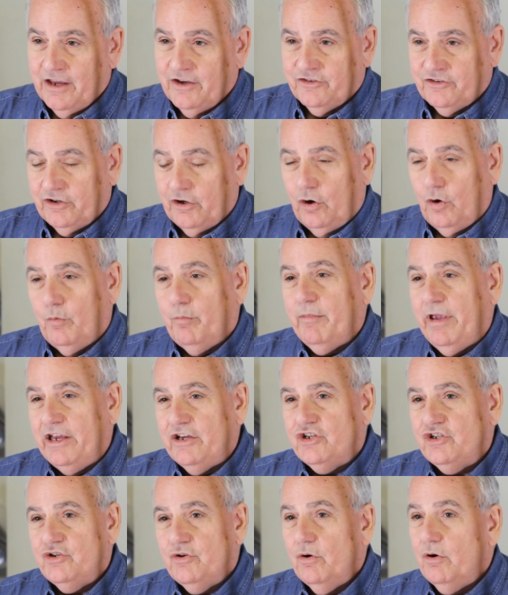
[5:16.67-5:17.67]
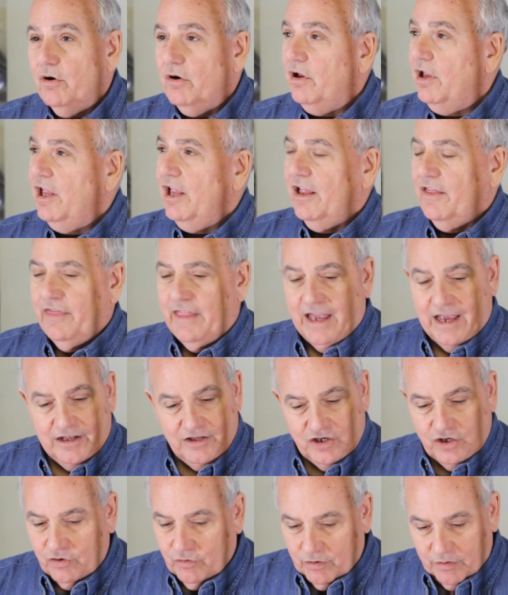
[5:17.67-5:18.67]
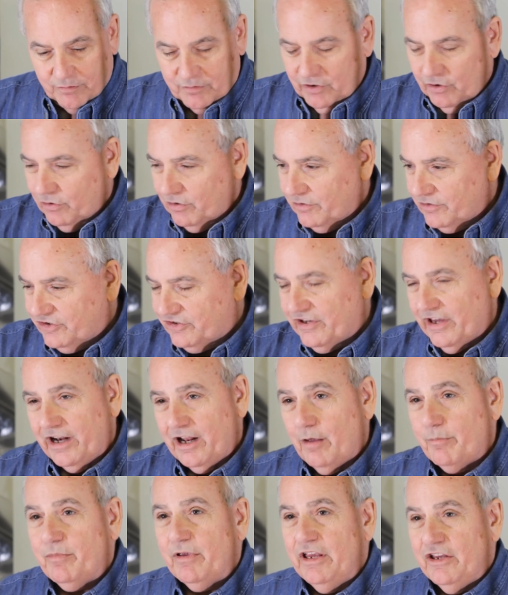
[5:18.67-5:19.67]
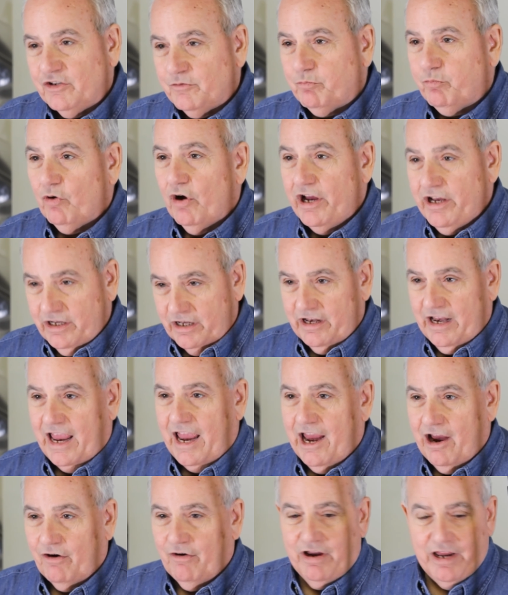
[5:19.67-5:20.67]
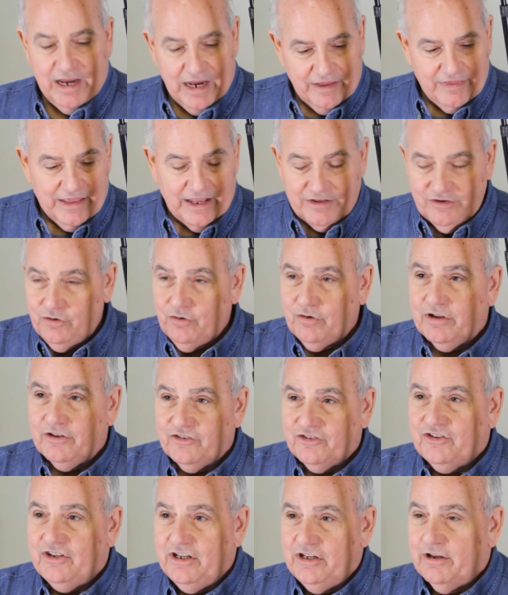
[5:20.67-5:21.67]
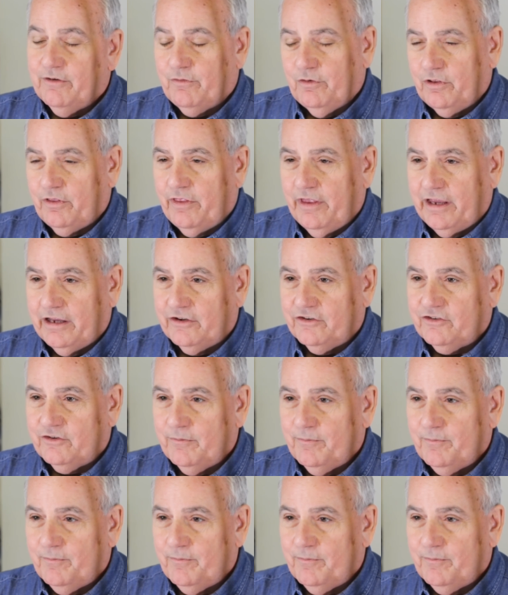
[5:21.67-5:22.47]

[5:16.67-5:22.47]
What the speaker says: So make sure that your setup is bright and airy and that you can see different things.